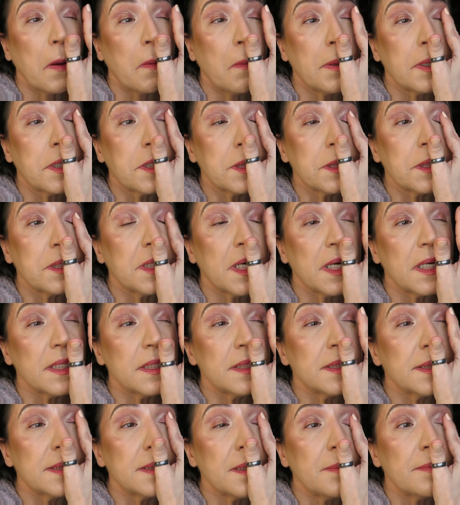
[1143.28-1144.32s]
which is
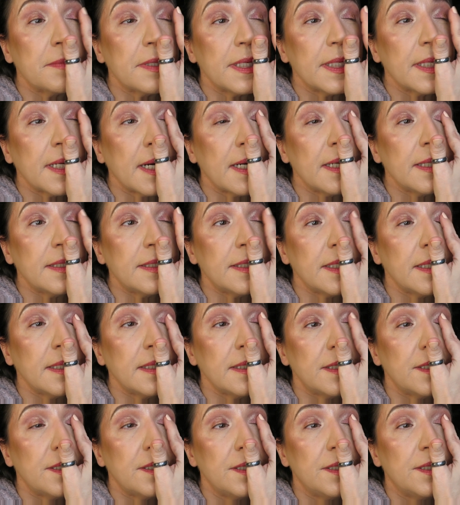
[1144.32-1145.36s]
not something I
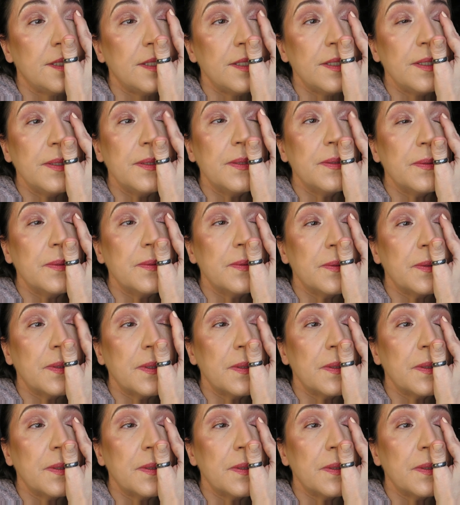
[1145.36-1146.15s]
tend to do.